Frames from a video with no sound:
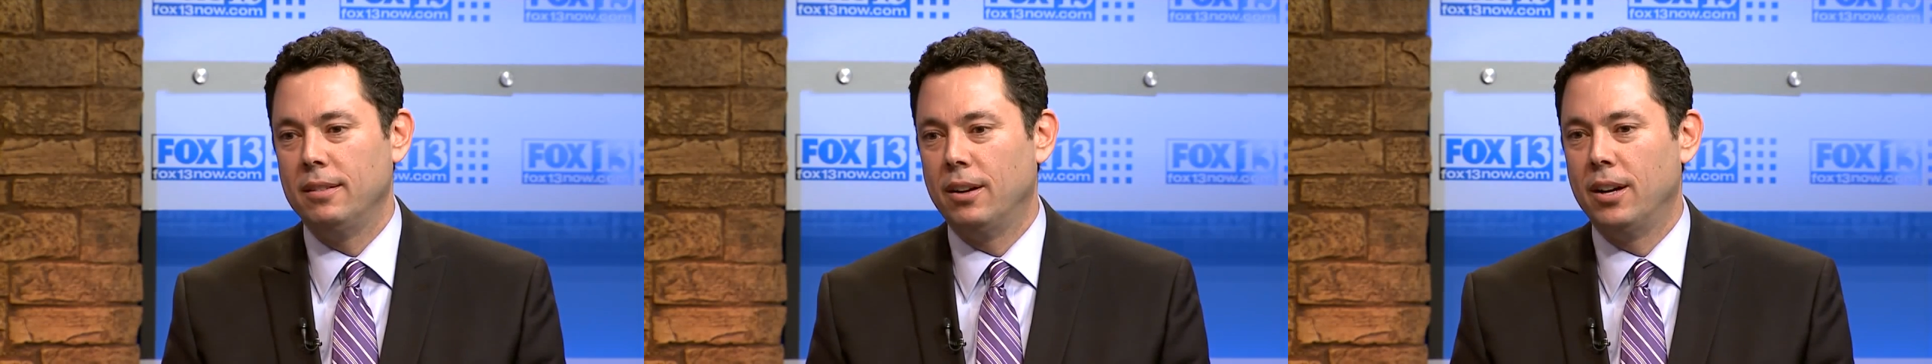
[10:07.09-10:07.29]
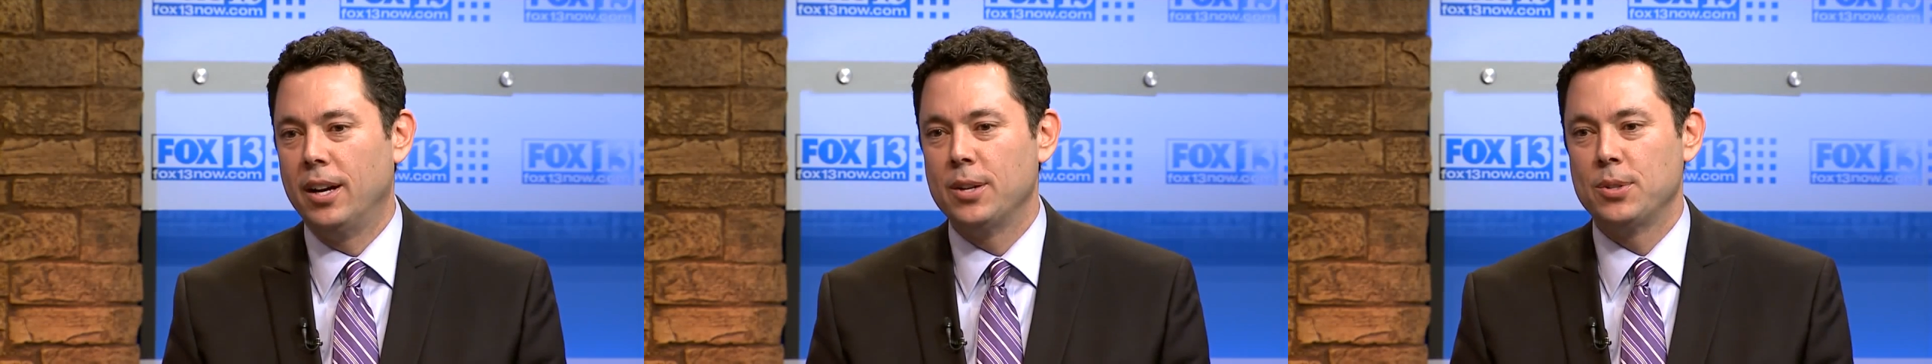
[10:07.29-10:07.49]

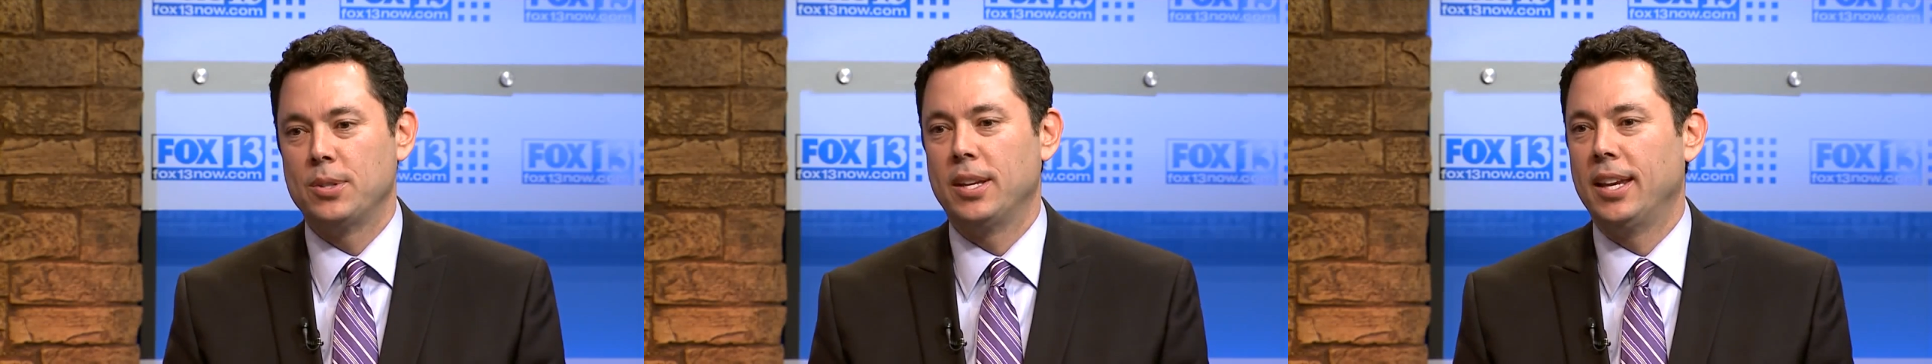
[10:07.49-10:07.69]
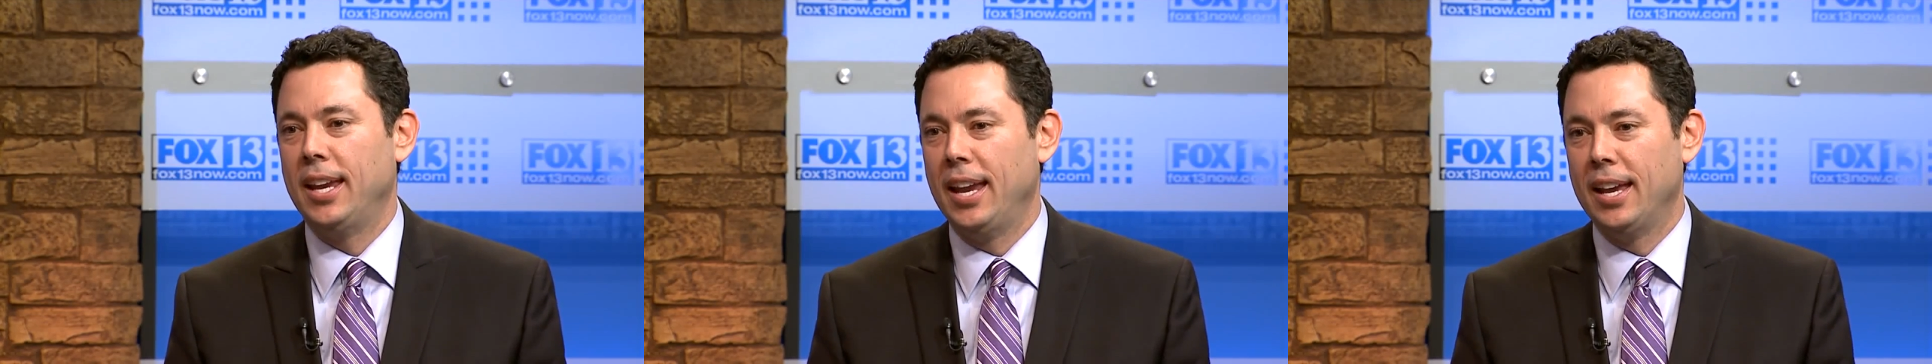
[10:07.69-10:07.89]
honest
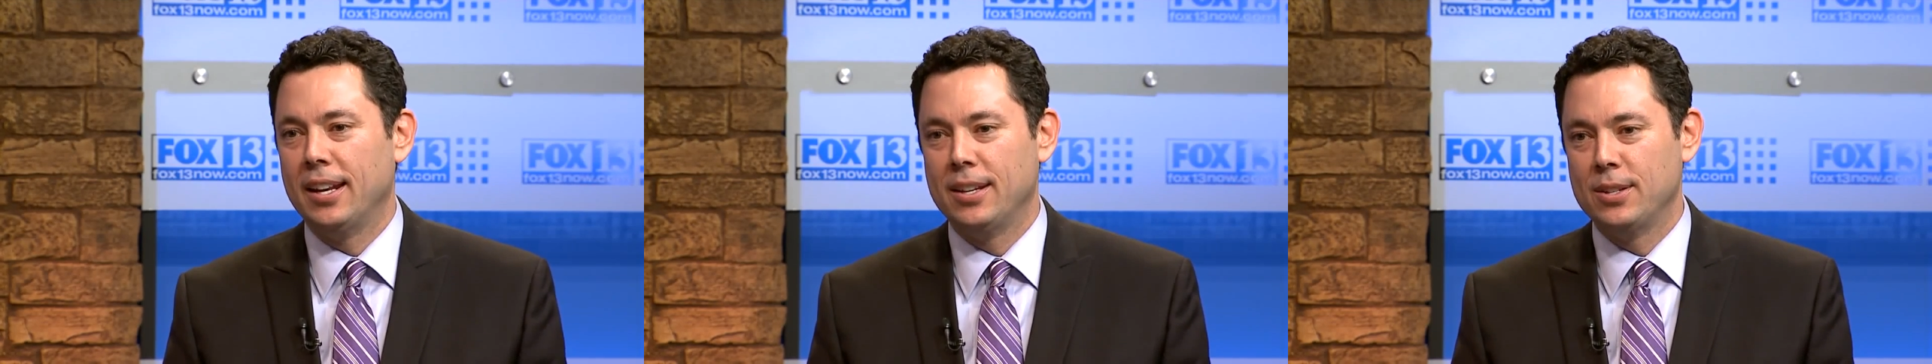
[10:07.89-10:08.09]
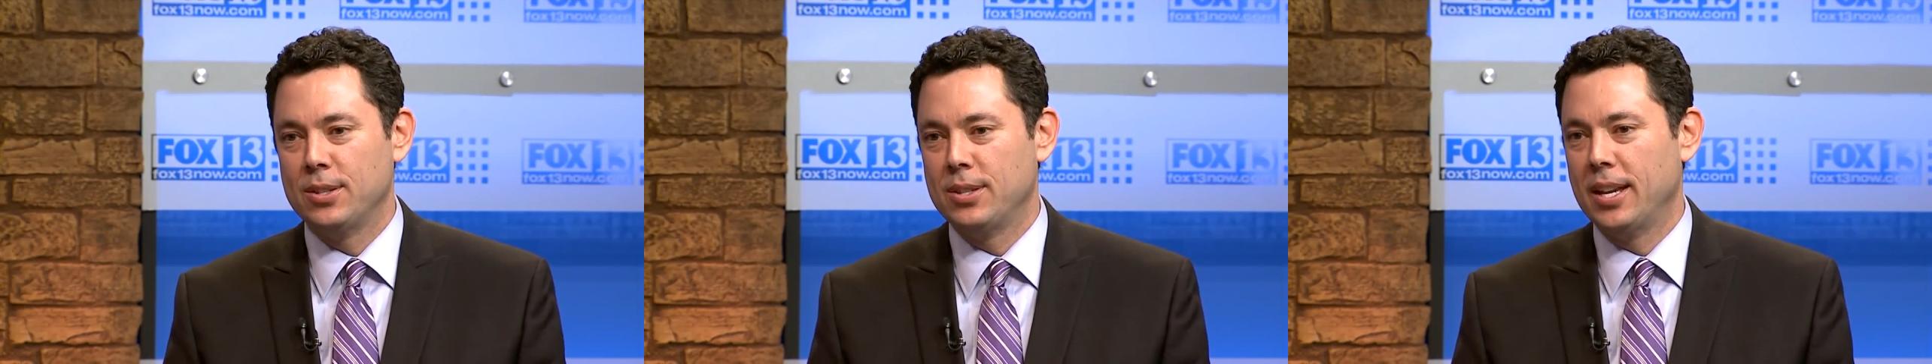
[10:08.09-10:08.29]
and
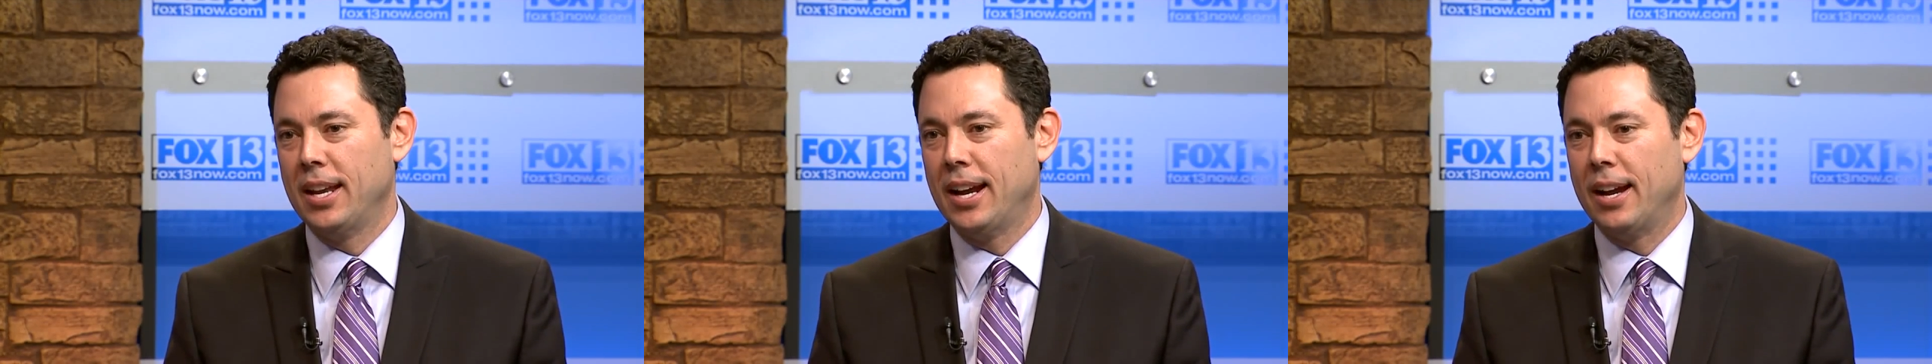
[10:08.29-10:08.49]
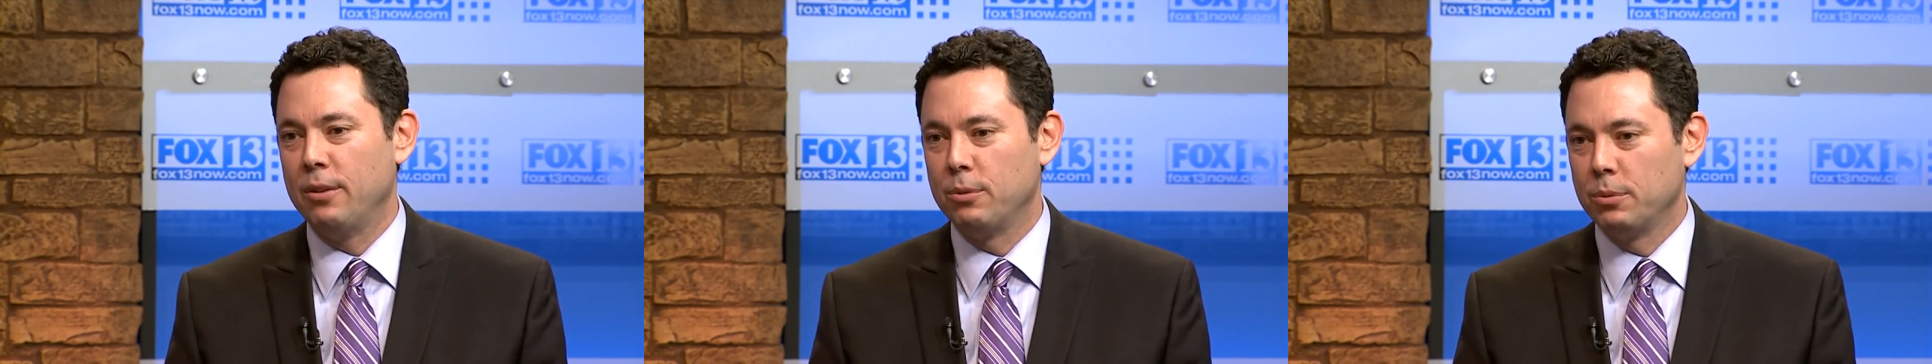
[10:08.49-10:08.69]
candid and say
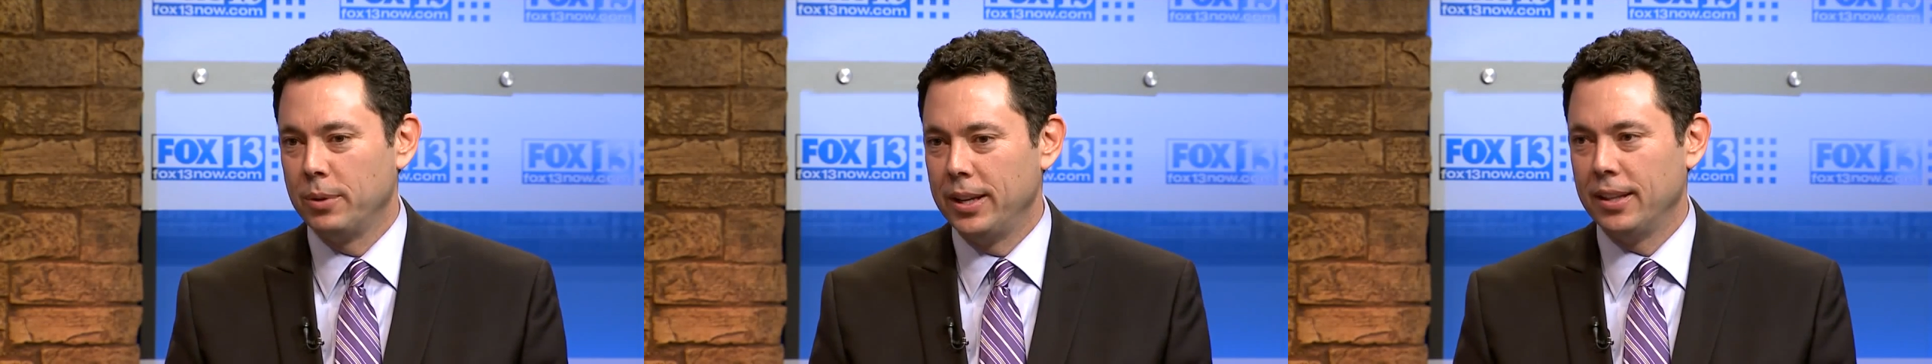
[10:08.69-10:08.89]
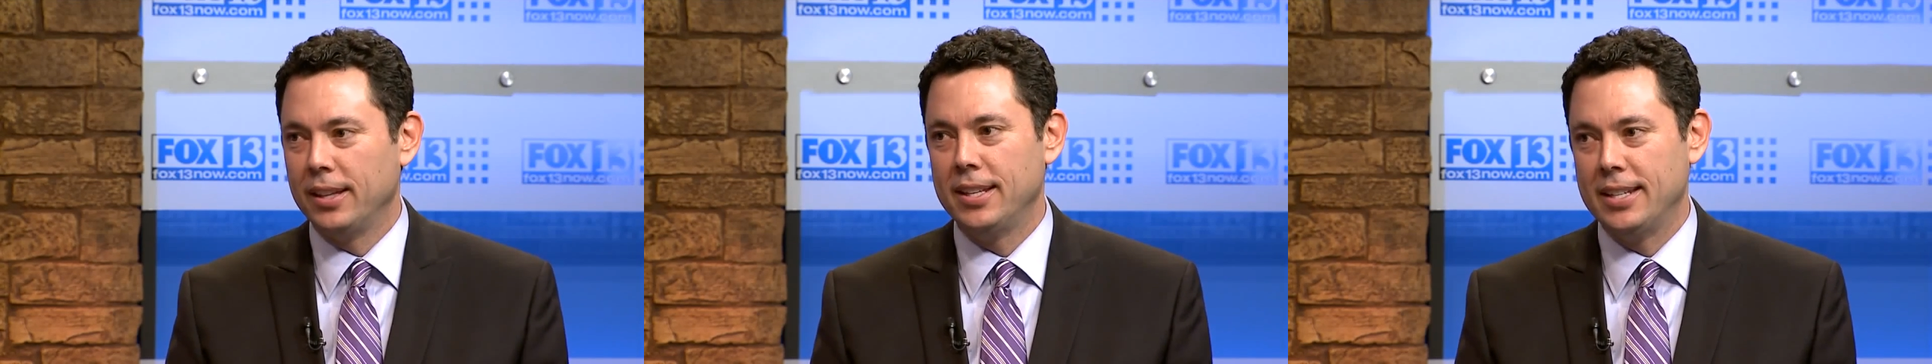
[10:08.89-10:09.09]
I
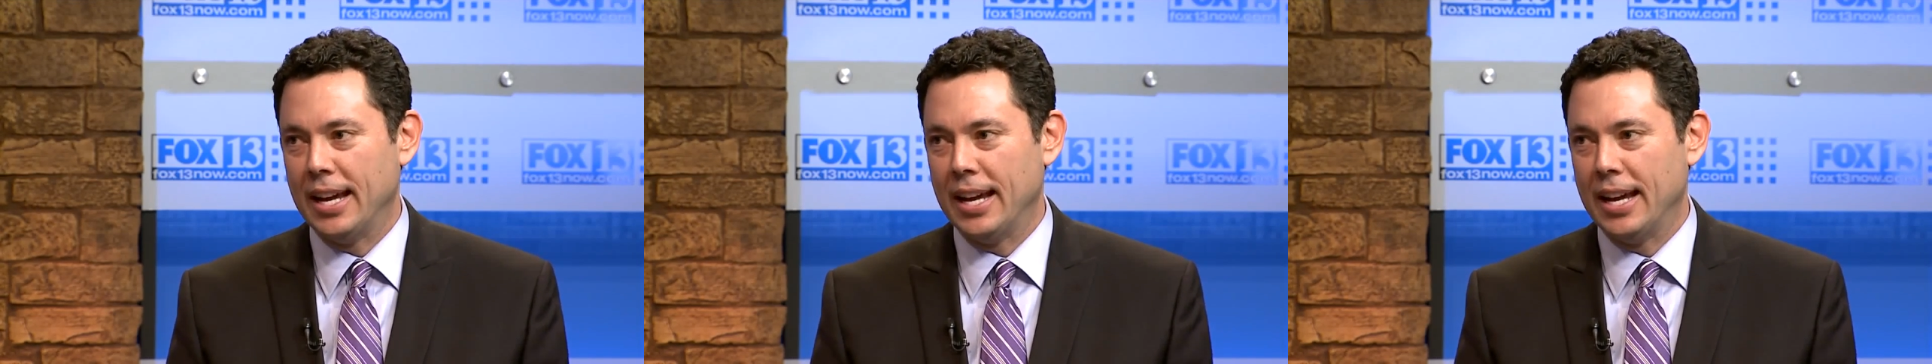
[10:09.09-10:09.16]
really